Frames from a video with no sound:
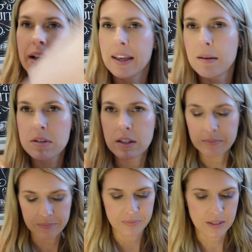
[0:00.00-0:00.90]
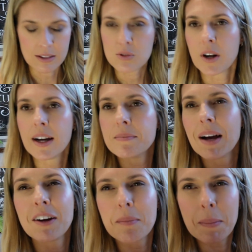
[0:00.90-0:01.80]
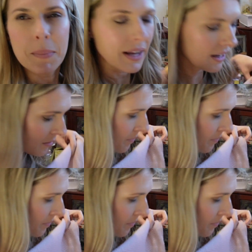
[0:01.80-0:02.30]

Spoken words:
I kept it. That's right, I remember now.